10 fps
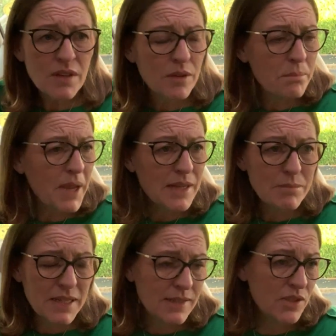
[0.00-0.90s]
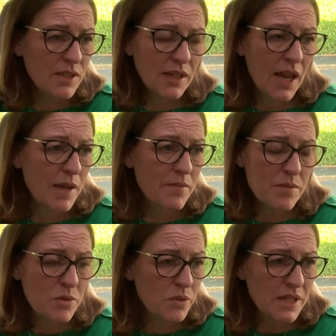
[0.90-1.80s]
the main message that came
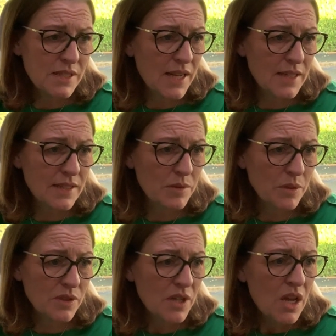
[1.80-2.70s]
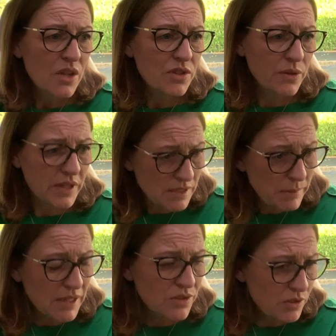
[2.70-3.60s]
from all these ladies was, don't
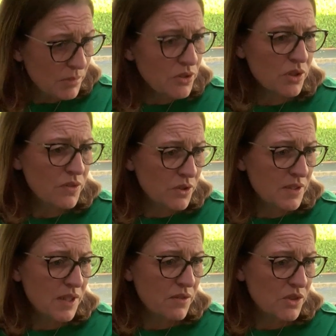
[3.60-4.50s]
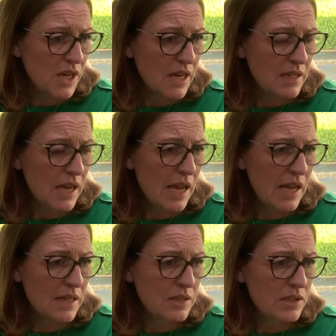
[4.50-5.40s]
expect too much of yourself, Jan,
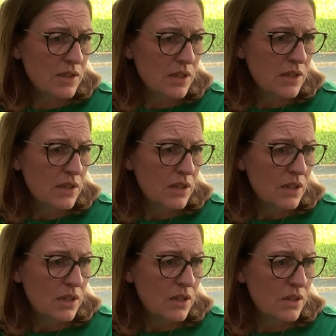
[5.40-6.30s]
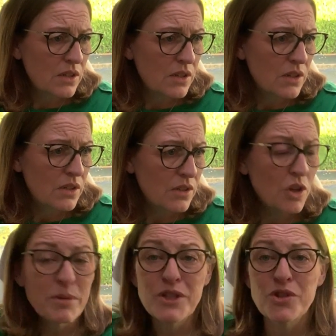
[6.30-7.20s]
and
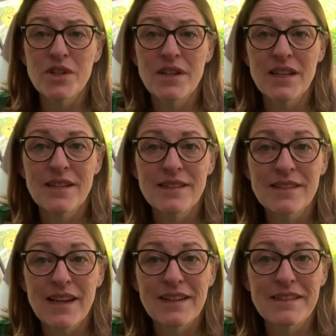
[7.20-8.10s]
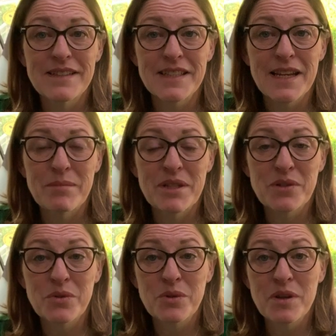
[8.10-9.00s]
nobody's journey is exactly the same.
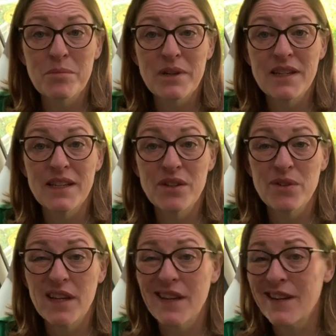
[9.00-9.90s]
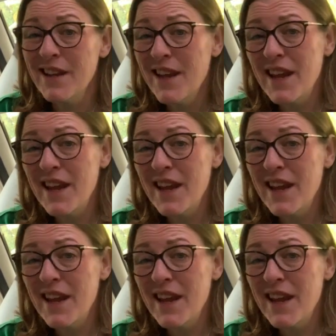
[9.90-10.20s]
It's all completely unique. And